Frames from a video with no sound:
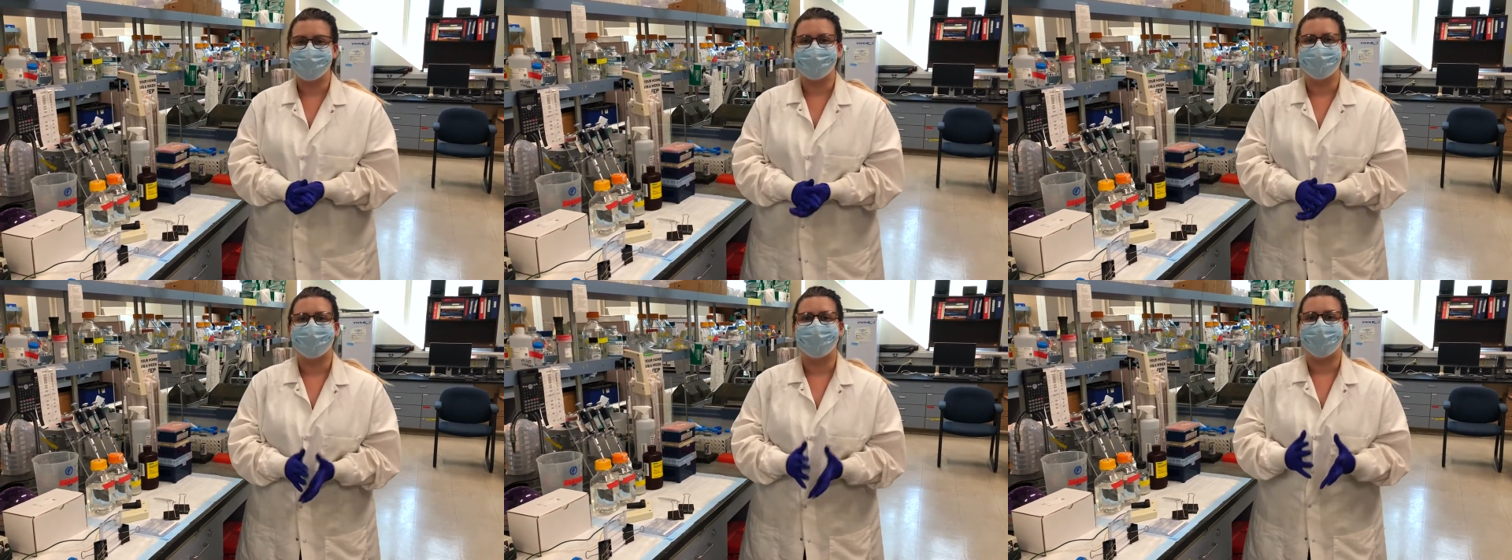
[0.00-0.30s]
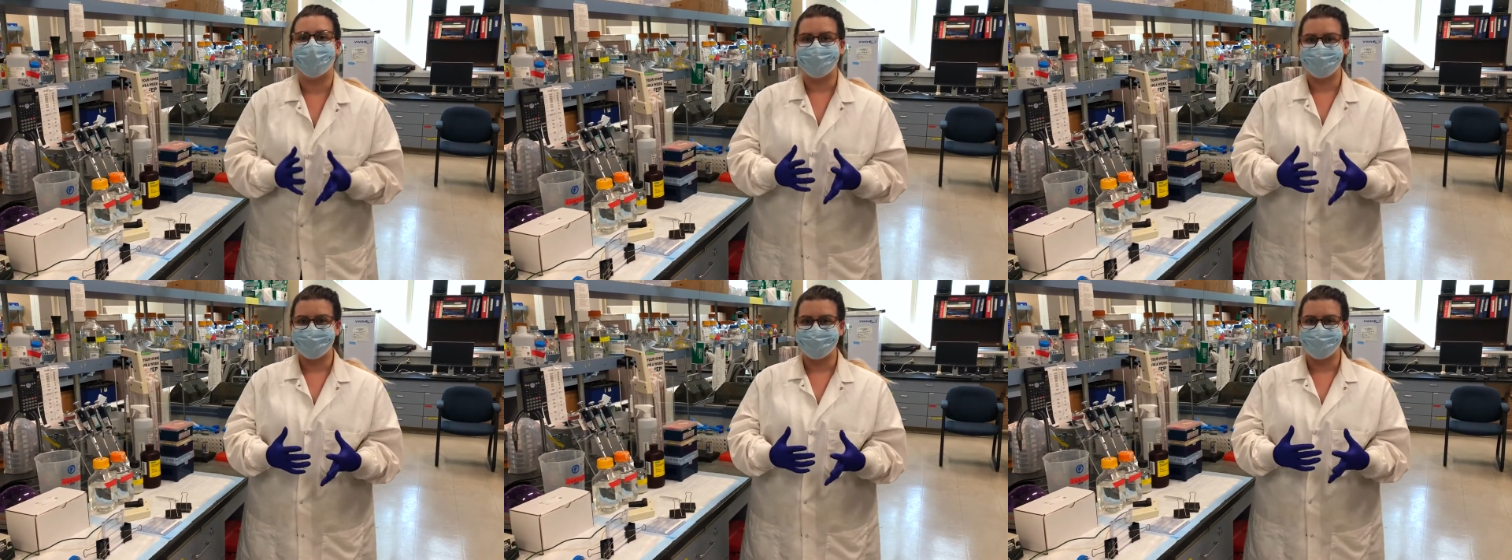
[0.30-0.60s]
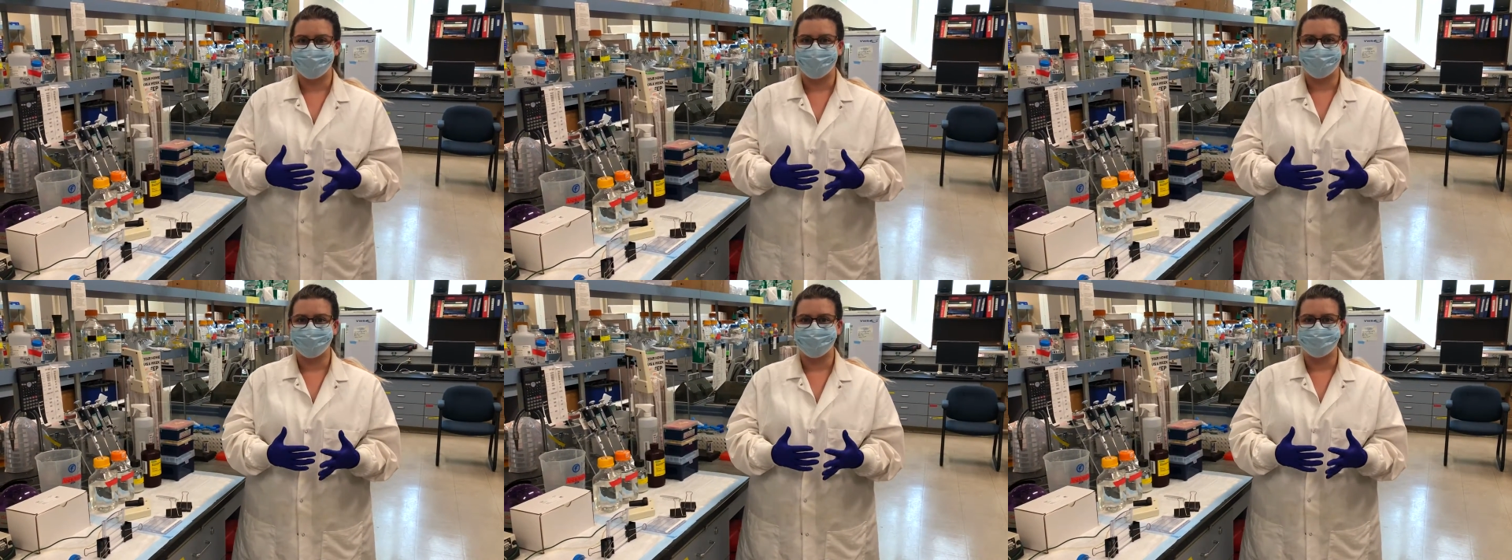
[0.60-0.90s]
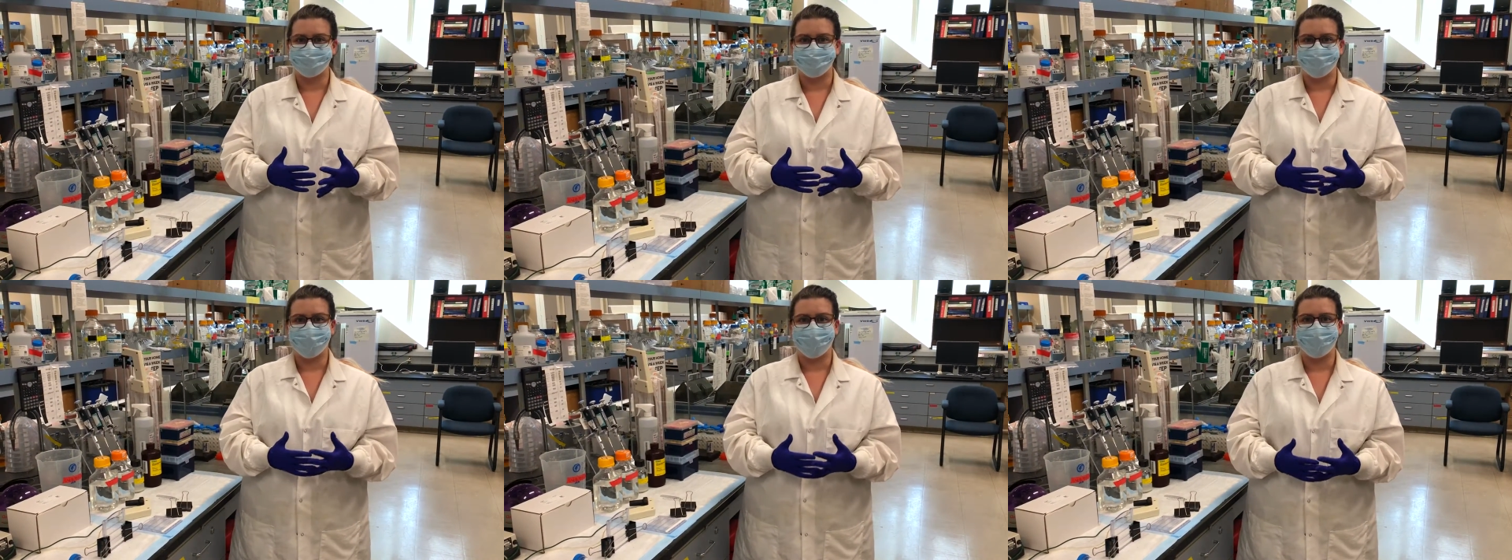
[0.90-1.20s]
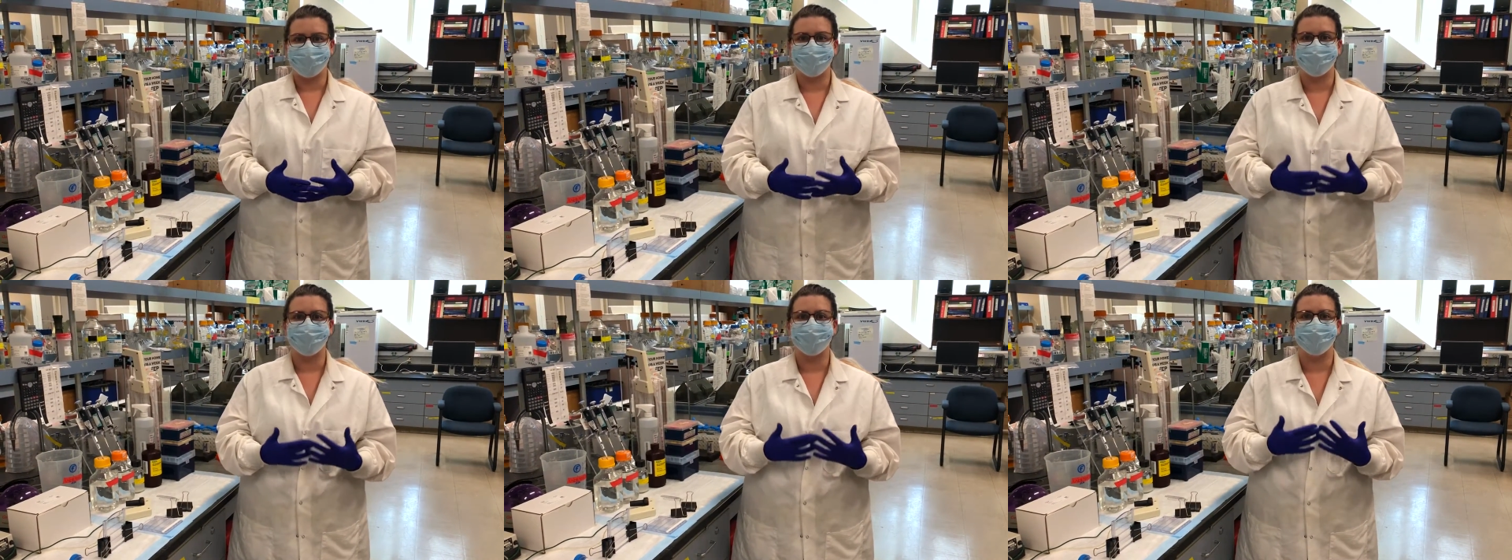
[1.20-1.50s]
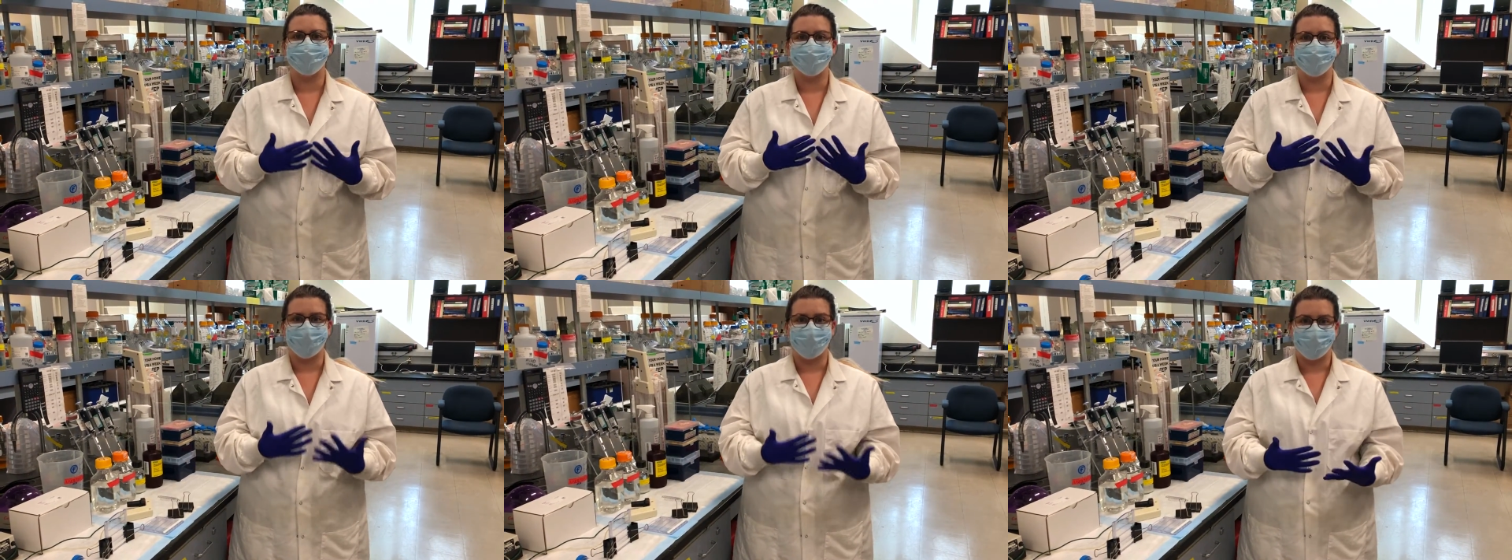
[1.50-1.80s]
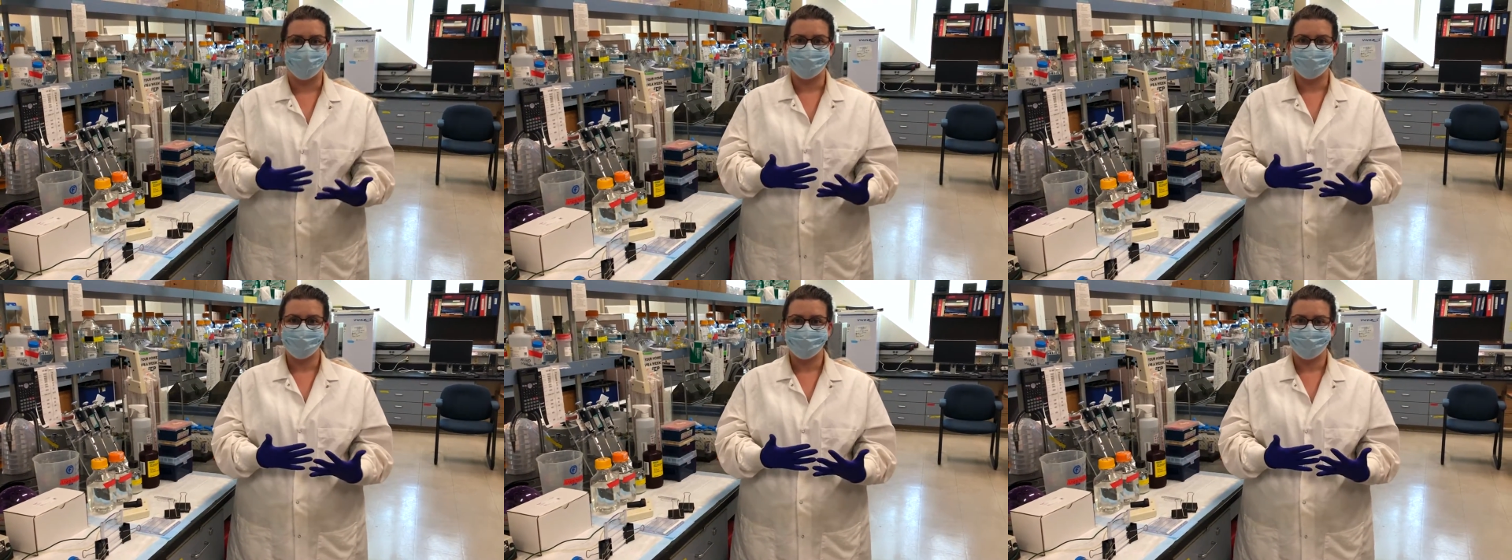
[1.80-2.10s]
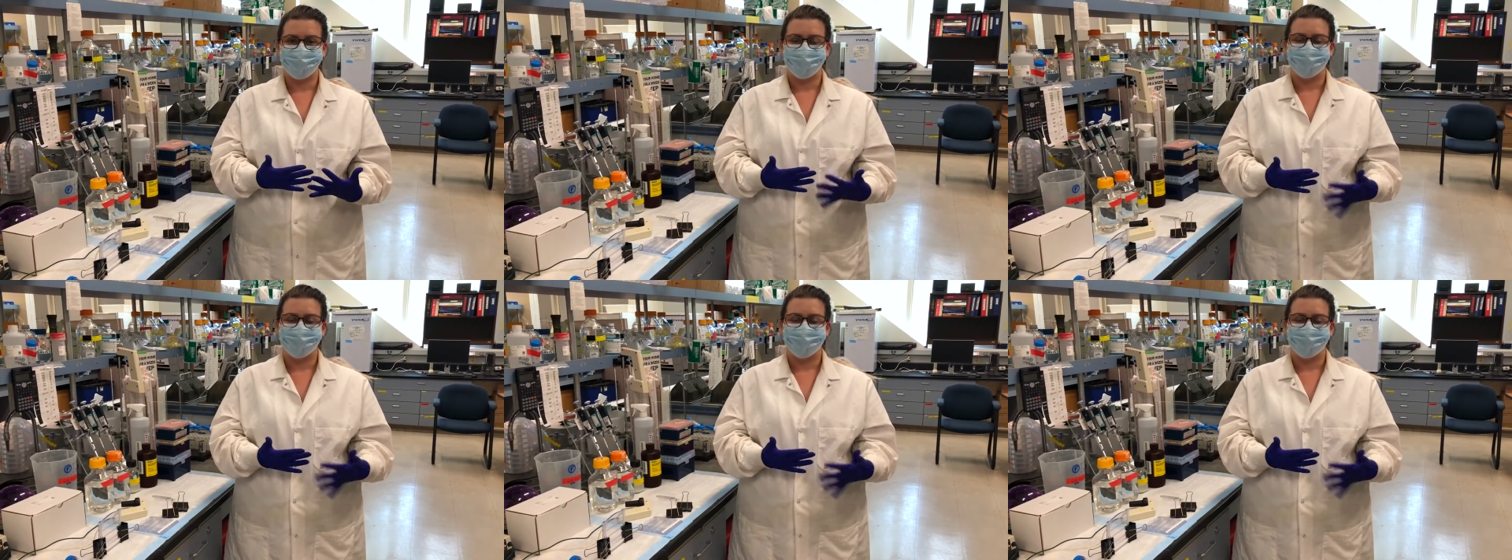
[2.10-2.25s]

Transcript: an SDS PAGE Gel.